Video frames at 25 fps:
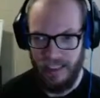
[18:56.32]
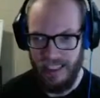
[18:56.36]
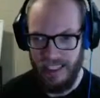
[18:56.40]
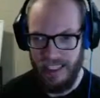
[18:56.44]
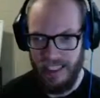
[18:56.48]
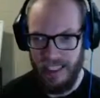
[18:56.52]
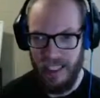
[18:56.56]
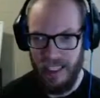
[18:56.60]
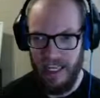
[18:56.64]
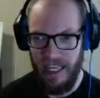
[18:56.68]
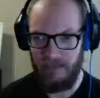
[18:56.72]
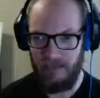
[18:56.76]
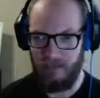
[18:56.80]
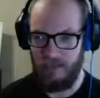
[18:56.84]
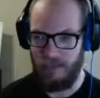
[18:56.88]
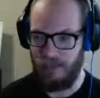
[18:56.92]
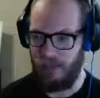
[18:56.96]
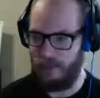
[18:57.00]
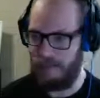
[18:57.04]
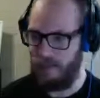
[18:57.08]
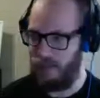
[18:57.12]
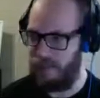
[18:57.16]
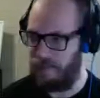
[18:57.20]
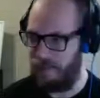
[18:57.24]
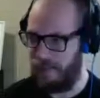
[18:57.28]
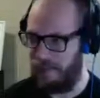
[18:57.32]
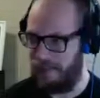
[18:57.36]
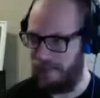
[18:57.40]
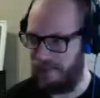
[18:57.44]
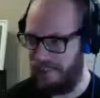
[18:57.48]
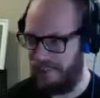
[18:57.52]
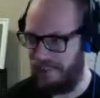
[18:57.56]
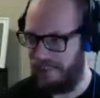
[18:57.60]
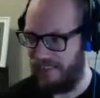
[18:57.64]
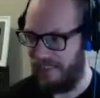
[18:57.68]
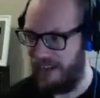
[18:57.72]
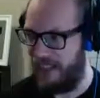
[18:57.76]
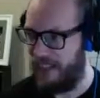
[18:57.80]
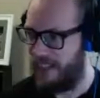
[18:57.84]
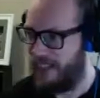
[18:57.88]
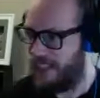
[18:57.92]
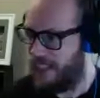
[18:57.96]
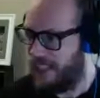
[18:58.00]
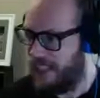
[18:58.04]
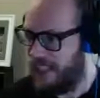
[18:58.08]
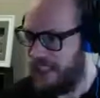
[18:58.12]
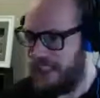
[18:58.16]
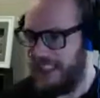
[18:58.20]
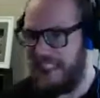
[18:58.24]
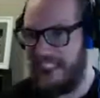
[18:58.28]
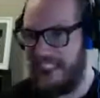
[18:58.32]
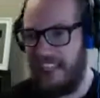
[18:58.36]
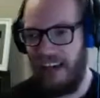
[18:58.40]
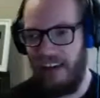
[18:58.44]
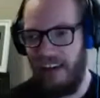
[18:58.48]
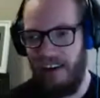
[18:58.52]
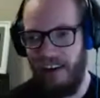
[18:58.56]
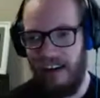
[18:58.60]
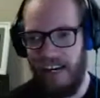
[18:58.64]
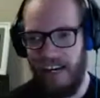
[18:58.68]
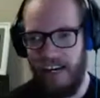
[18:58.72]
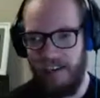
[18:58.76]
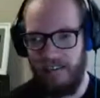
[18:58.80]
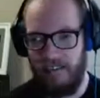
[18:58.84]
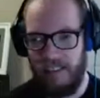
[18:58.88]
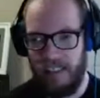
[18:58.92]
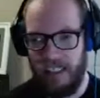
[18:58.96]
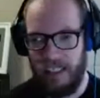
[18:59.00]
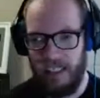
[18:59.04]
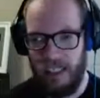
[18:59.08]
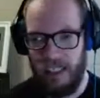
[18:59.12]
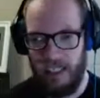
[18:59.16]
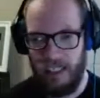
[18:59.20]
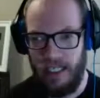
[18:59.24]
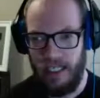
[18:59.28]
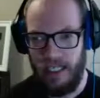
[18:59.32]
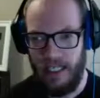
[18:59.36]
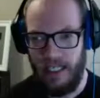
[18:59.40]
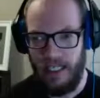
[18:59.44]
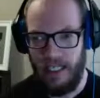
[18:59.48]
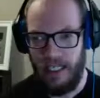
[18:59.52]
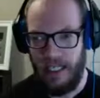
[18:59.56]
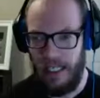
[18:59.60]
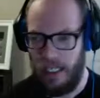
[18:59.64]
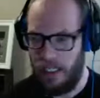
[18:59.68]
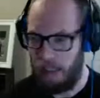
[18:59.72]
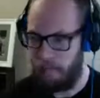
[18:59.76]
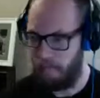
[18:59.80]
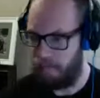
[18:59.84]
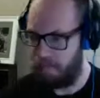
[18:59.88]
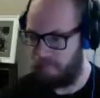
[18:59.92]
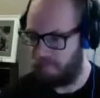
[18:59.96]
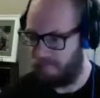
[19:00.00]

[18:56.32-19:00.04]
I have soup everywhere. Now I have to clean it up.